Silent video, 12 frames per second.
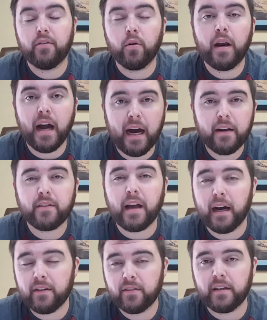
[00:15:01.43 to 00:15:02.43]
so God is
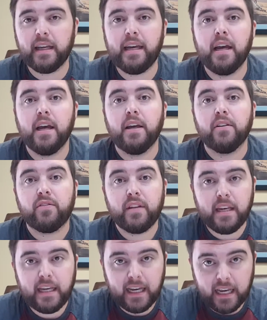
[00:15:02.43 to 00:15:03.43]
constantly
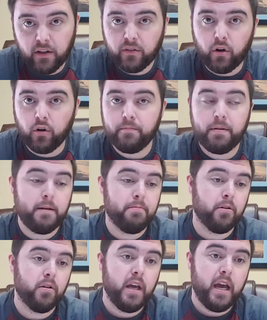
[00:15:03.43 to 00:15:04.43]
sending His own
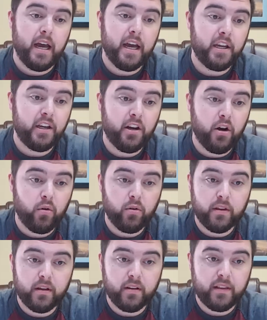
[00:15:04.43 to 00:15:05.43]
people,
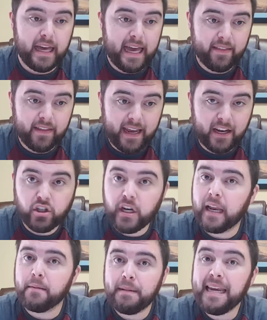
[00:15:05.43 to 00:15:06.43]
the
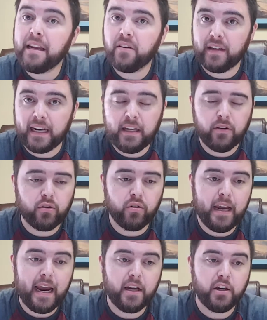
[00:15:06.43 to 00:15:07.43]
angelic beings that He's
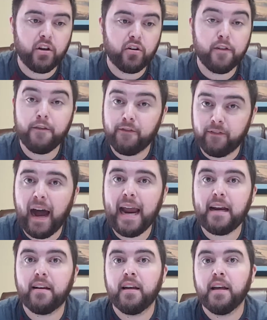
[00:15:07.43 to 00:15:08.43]
created to
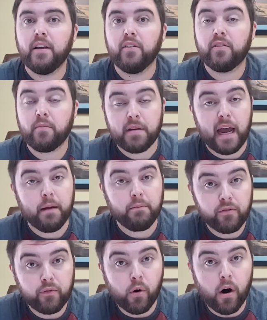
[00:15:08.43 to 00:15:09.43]
fight,
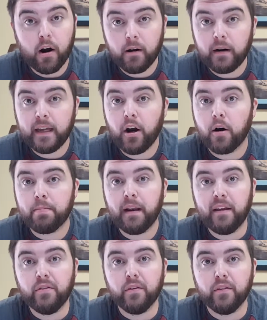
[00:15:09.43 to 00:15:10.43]
sometimes in our
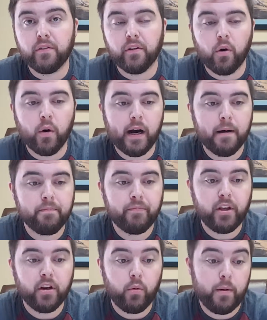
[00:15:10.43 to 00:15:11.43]
places. So
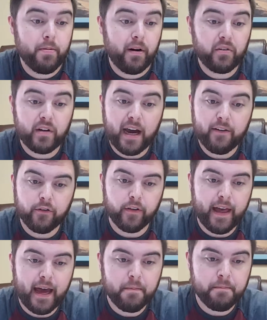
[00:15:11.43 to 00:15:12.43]
we praise God for
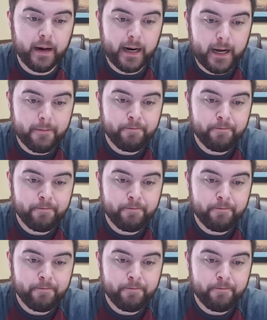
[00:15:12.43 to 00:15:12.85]
that, but.